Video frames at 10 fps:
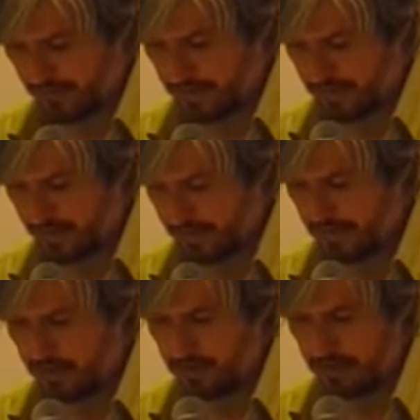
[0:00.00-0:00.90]
Then
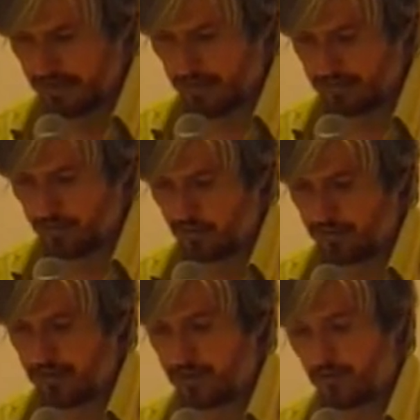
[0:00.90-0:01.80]
it became the
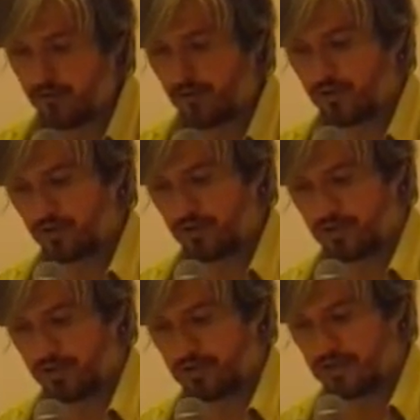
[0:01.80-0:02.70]
opinion of
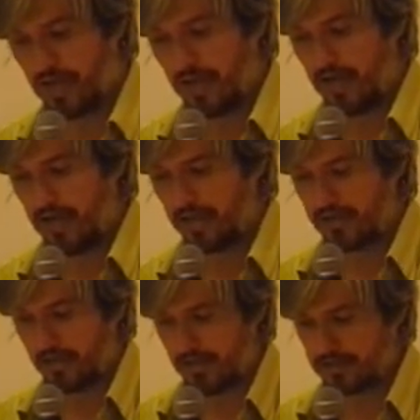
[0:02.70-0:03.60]
authorities. And in
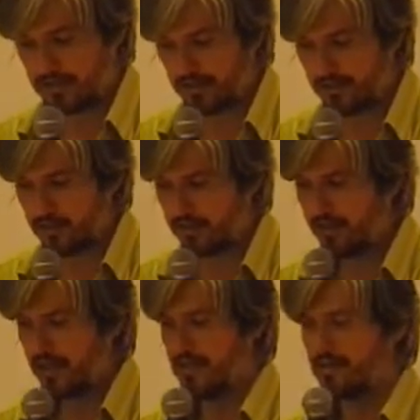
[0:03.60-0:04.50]
the last
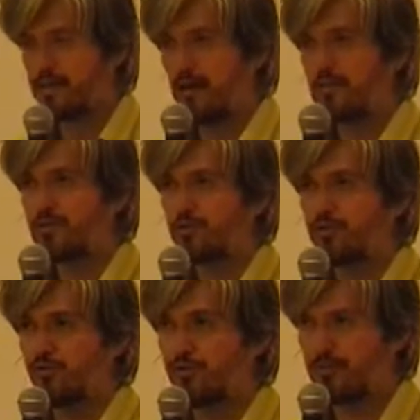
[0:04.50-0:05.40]
article is a common
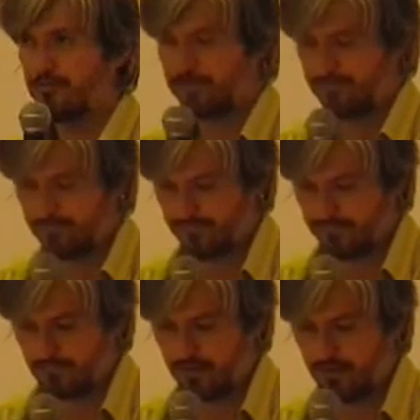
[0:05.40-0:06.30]
truth
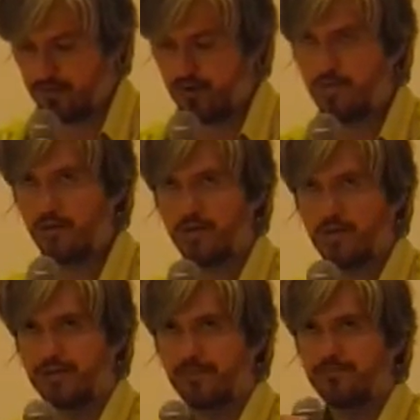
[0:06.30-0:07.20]
known about
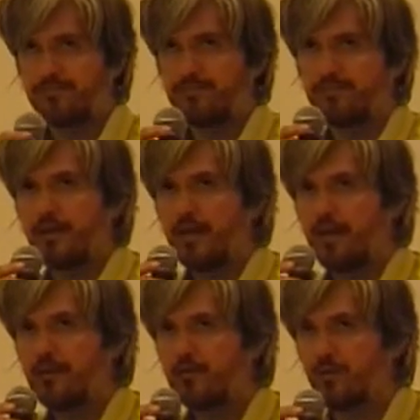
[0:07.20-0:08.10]
Natha.
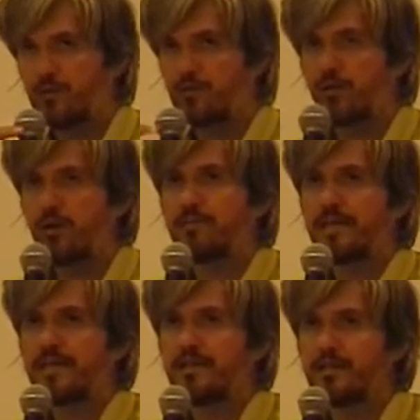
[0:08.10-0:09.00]
And of course, we
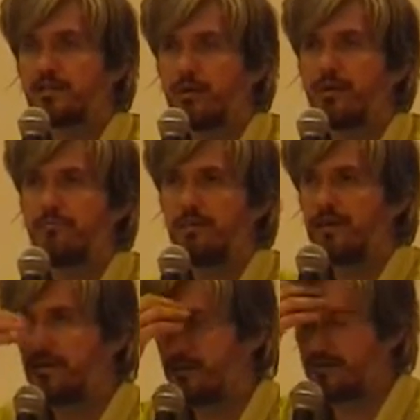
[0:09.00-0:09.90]
obtain in this way
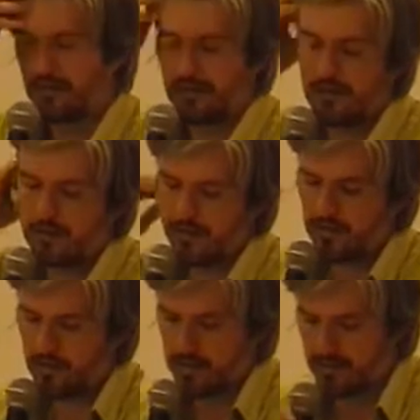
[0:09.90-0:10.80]
big
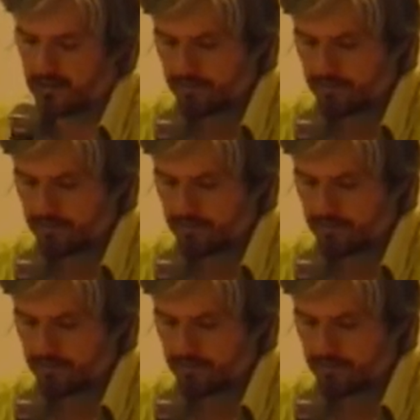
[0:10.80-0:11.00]
things.